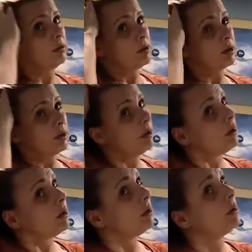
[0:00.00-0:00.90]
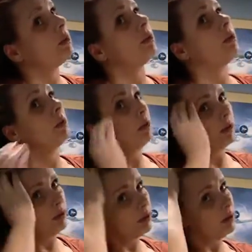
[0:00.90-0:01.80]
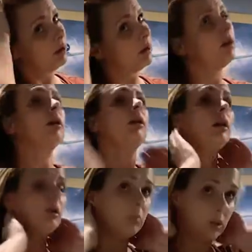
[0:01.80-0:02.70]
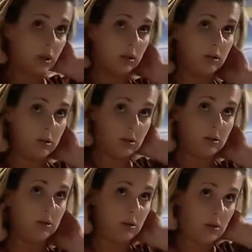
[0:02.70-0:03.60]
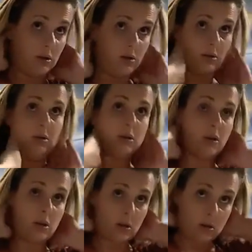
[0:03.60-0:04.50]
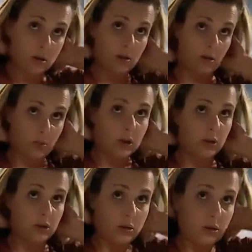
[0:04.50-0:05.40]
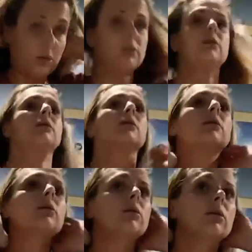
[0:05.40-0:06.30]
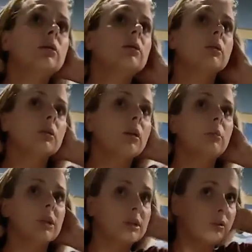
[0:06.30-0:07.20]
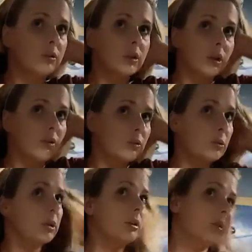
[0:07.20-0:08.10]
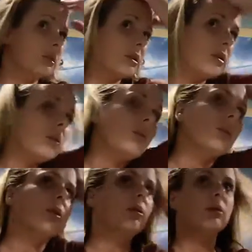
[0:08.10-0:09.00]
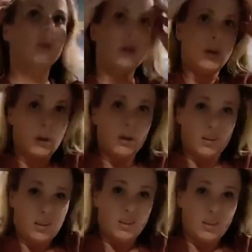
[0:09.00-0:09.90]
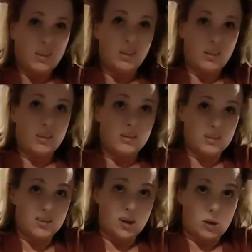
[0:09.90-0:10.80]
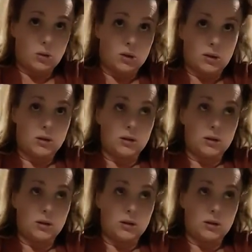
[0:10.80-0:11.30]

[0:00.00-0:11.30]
salon here because, oh my gosh, it's just so amazing feeling afterward. And this is the oil that is our